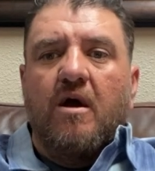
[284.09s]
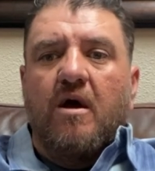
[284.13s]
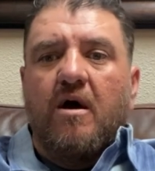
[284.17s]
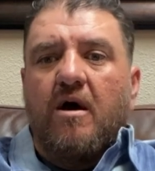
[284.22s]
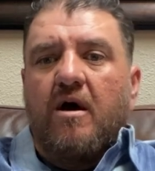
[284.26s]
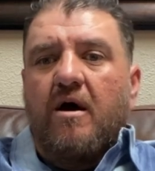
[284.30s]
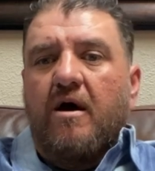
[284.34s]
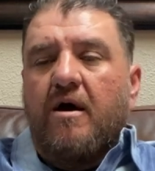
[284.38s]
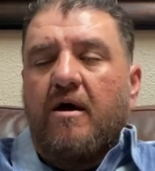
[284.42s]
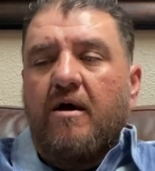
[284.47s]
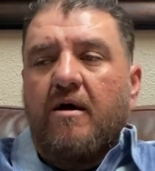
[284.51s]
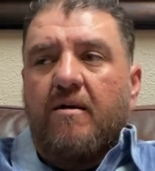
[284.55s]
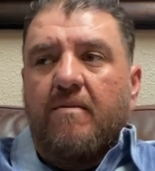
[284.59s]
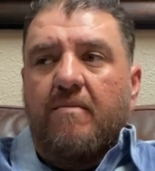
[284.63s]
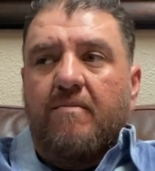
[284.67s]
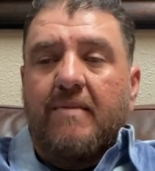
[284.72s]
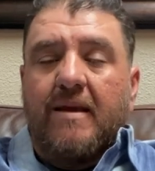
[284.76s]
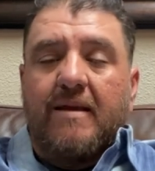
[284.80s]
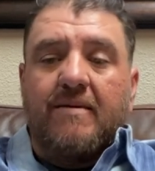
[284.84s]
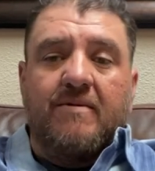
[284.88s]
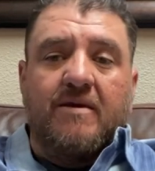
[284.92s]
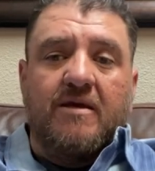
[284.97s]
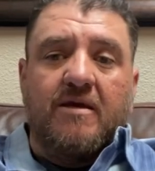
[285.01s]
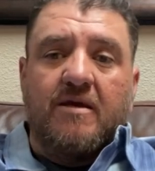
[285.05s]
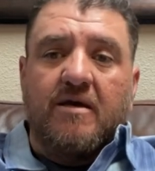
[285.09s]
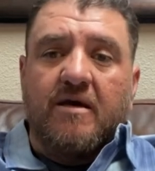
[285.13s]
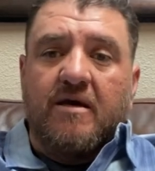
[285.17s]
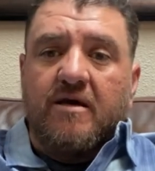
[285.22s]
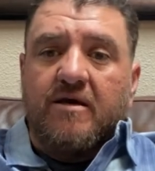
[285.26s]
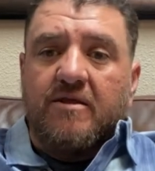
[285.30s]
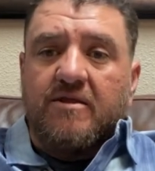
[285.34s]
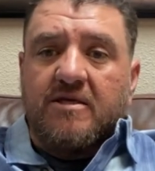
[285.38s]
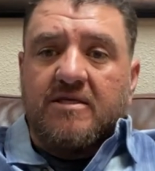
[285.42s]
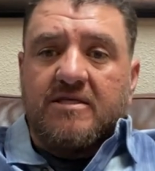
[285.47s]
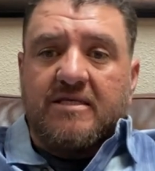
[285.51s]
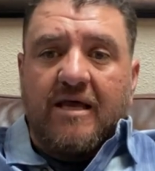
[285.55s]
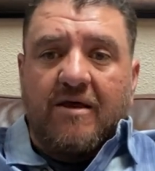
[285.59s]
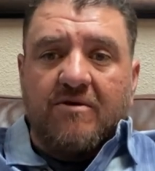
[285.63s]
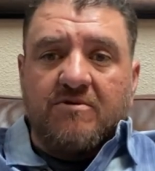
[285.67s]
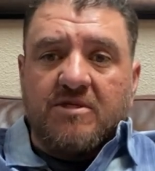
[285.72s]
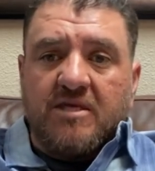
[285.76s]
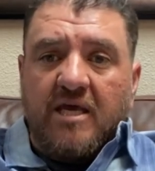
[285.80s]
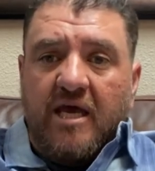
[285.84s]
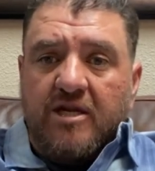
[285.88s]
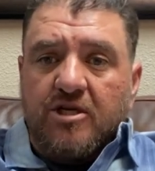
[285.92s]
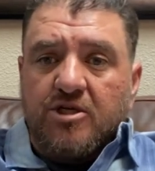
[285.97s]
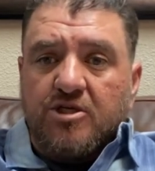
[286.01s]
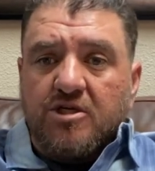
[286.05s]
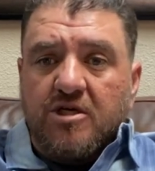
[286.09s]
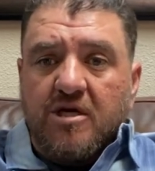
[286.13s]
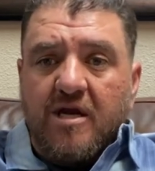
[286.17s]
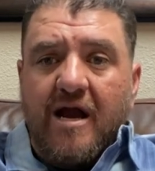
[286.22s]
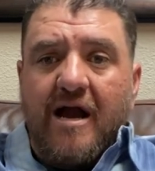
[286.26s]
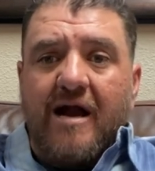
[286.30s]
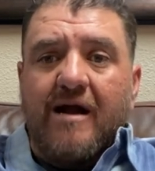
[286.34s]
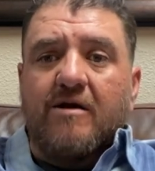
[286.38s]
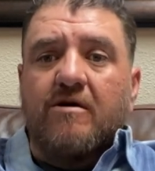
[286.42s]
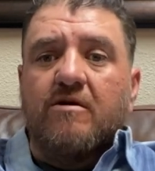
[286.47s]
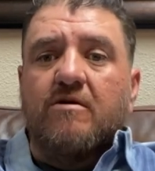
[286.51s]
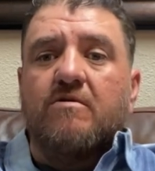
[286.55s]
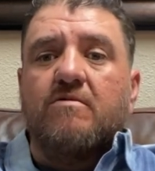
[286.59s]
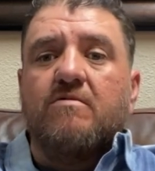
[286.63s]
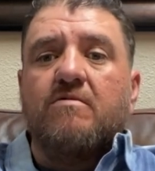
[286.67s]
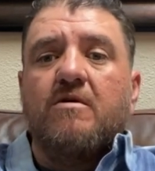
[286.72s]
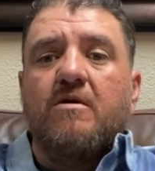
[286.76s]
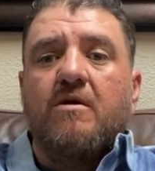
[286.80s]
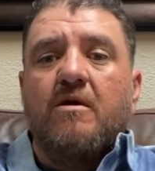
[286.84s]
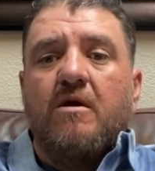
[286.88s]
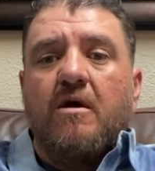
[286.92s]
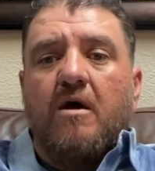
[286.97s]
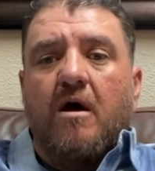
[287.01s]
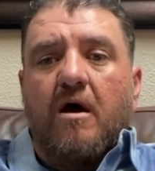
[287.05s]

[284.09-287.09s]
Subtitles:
maybe the South Side in Chicago.